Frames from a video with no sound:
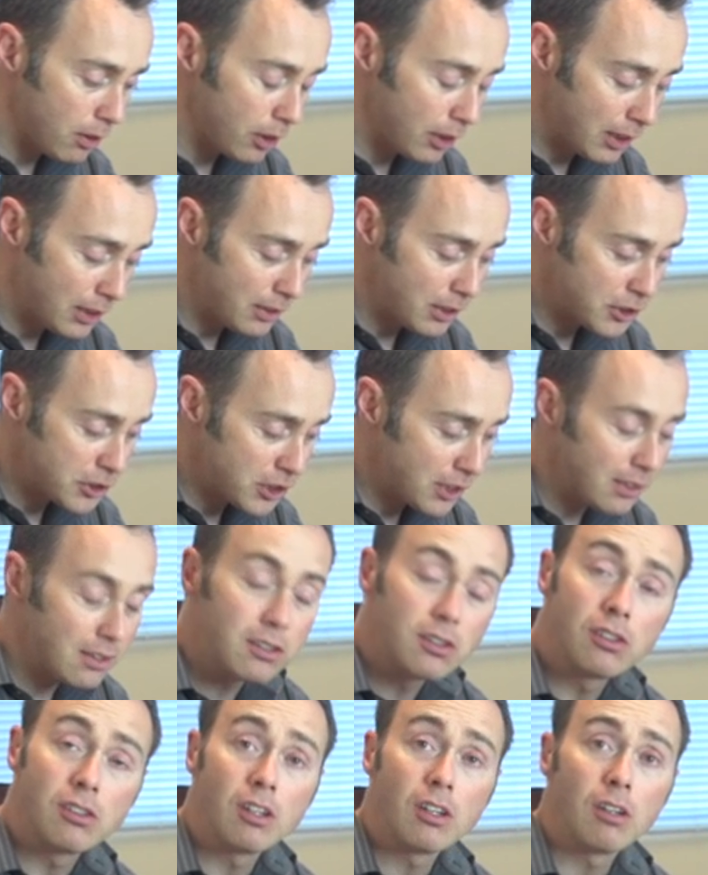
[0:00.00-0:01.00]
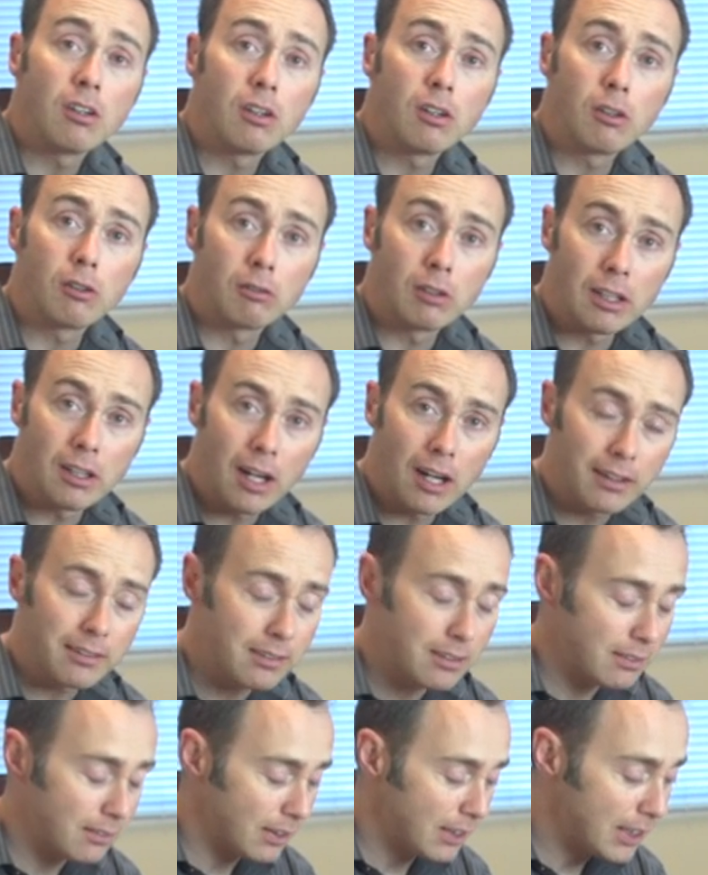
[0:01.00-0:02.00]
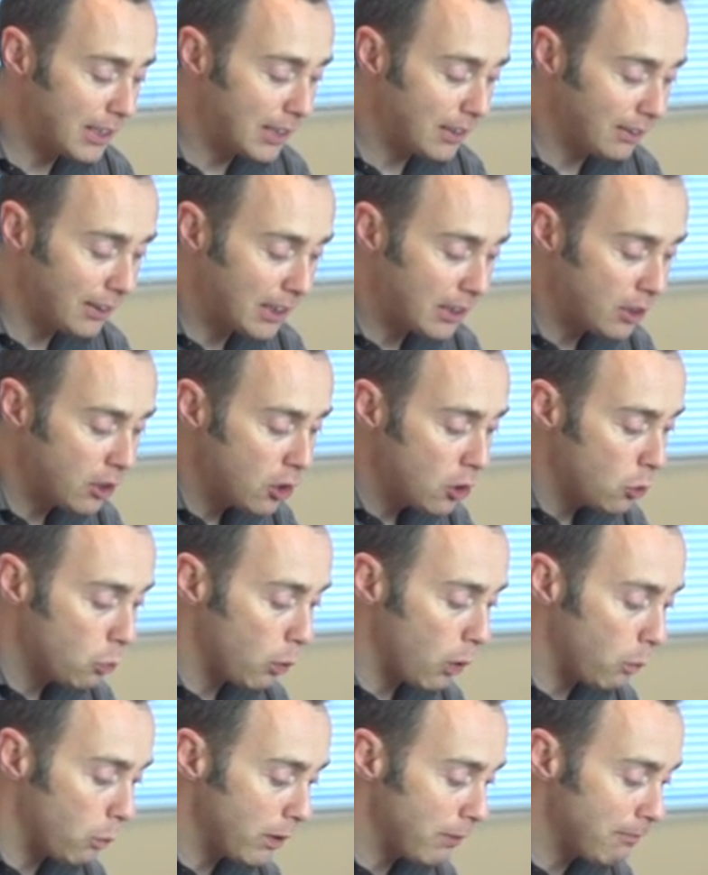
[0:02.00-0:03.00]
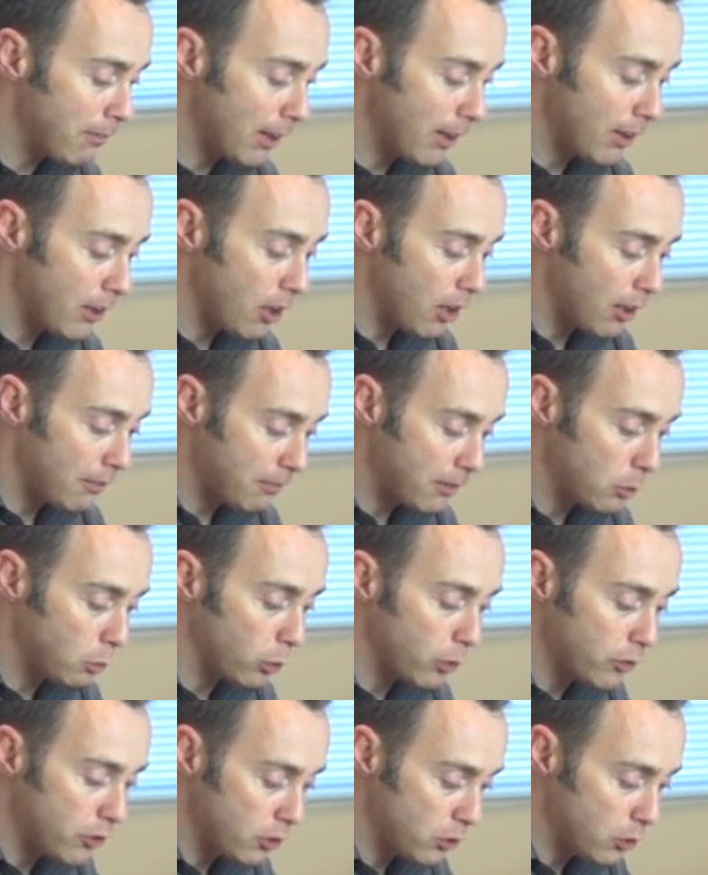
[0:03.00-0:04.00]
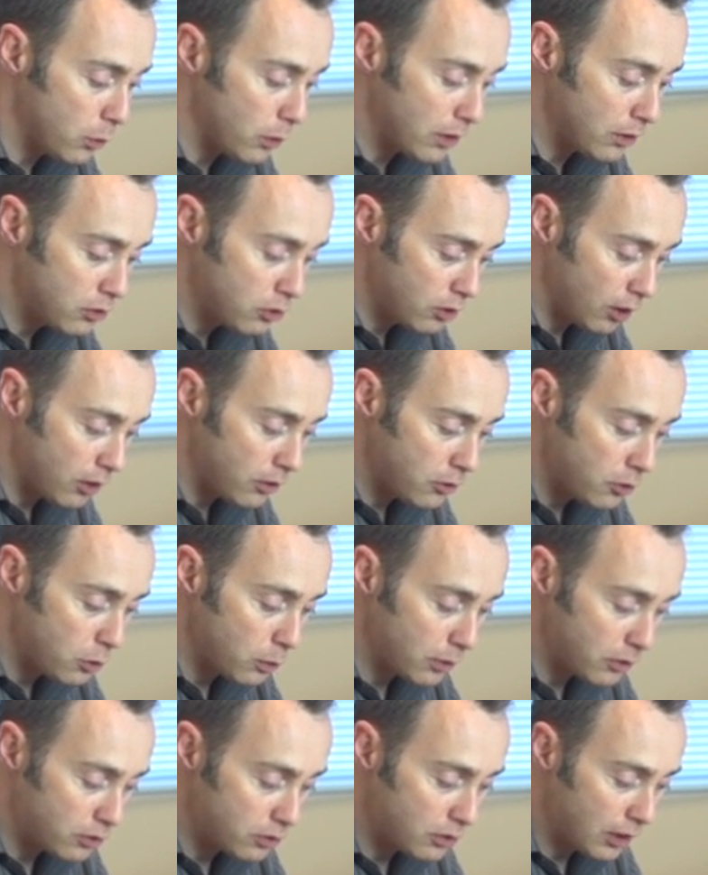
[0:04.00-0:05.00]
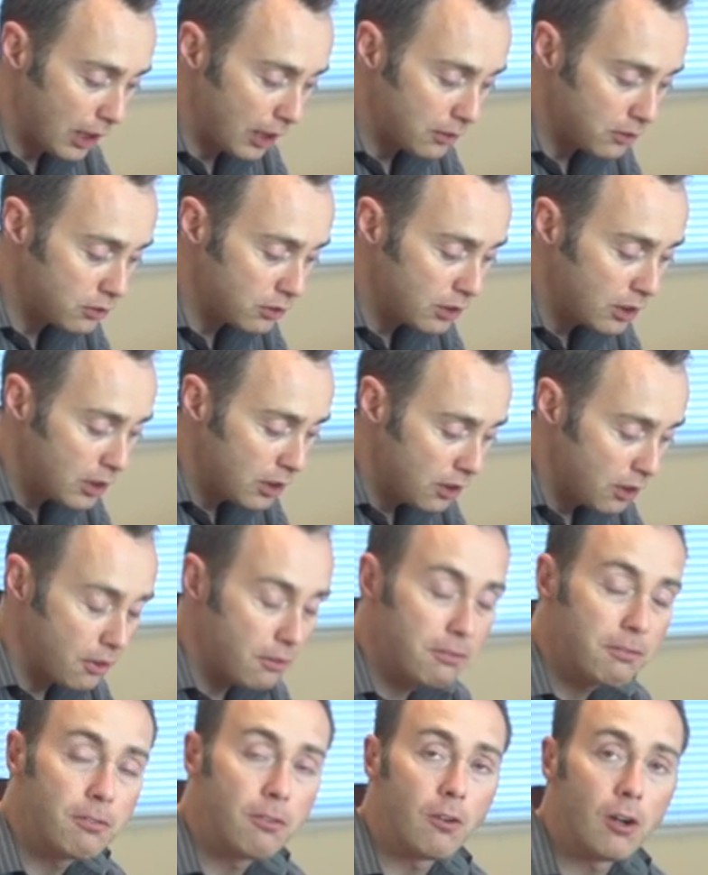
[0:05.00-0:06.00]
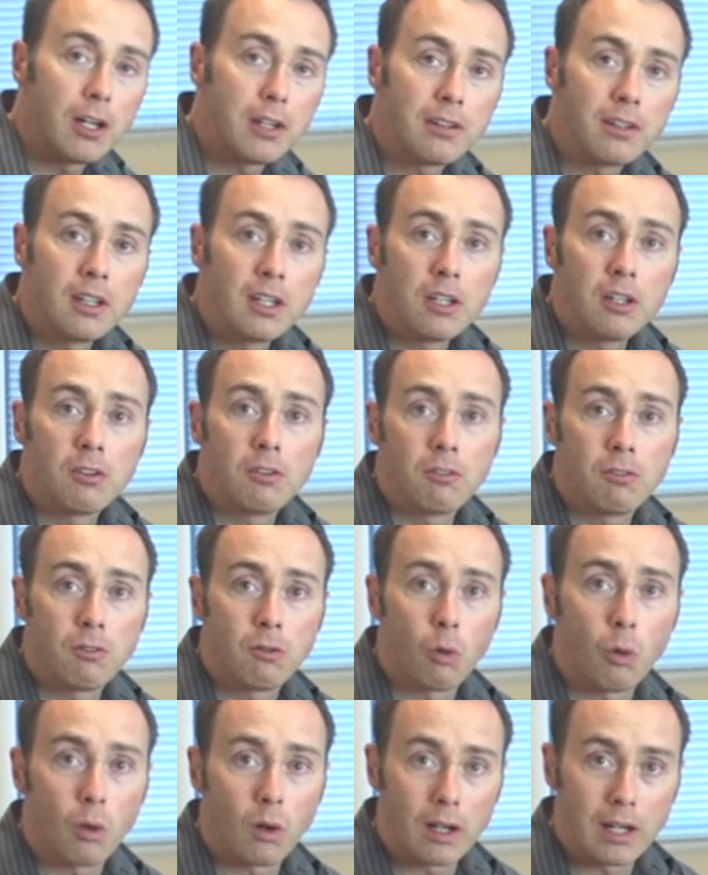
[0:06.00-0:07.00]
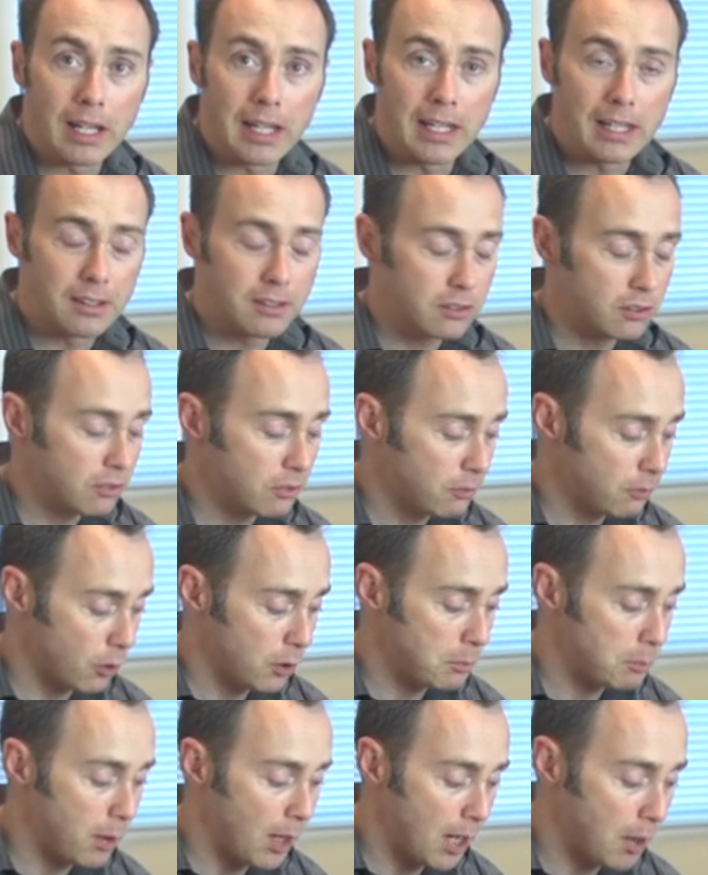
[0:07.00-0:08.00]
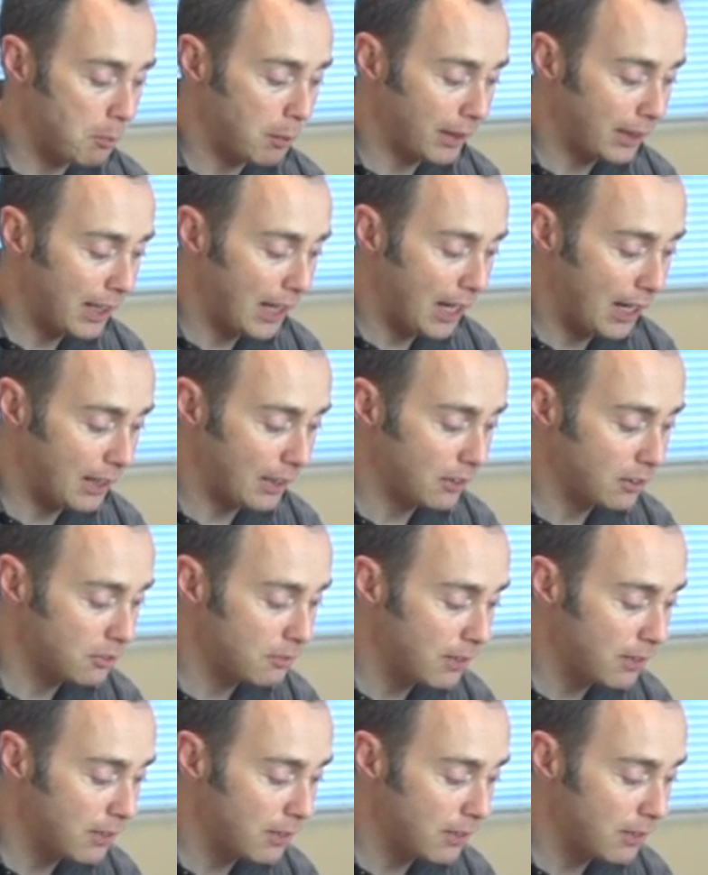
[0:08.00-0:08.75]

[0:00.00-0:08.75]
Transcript: condition is still reluctant to healing, what we very often will do is start to assess the foot for its foot biomechanics.